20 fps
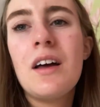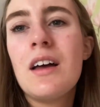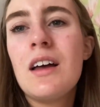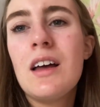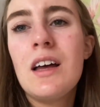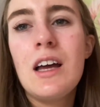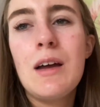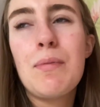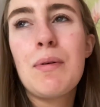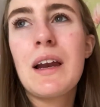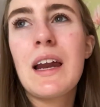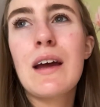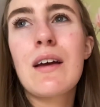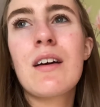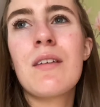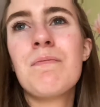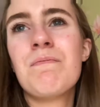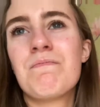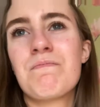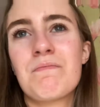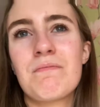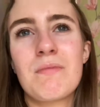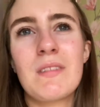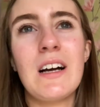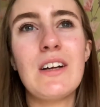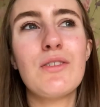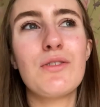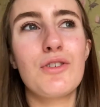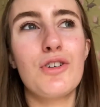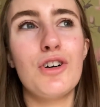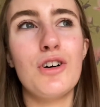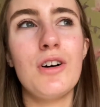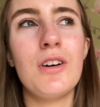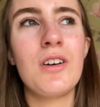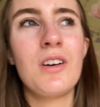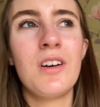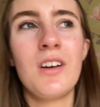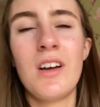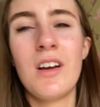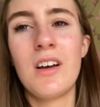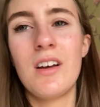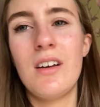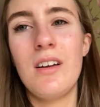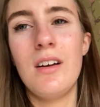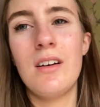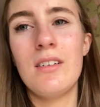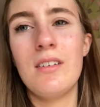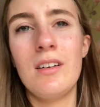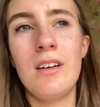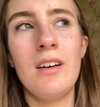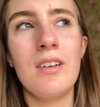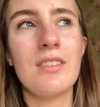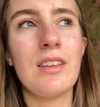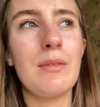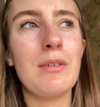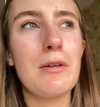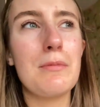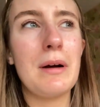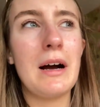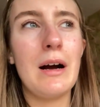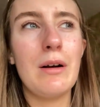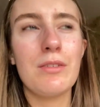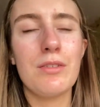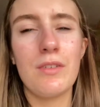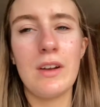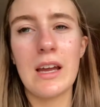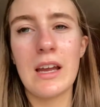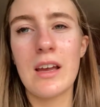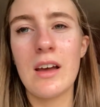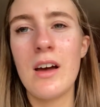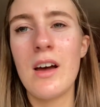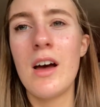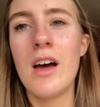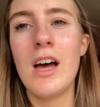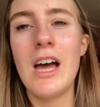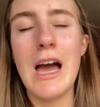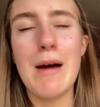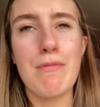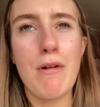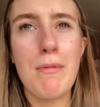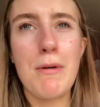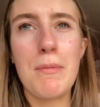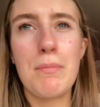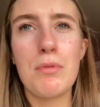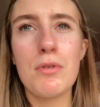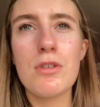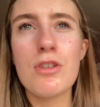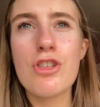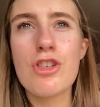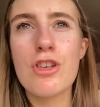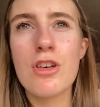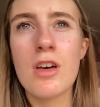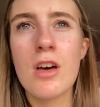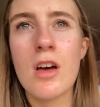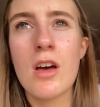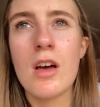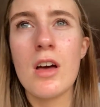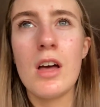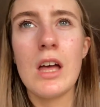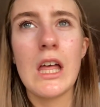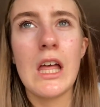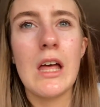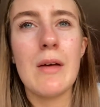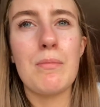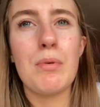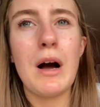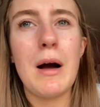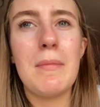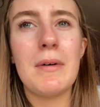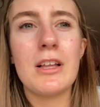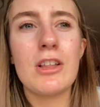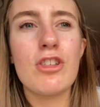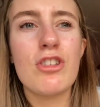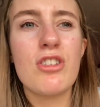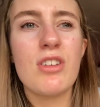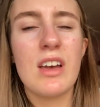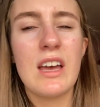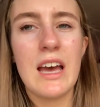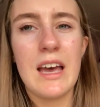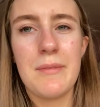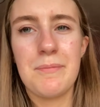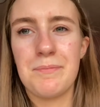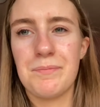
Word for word: it'd be like, I don't know, it was £70 for like a proper bunch, but I managed to get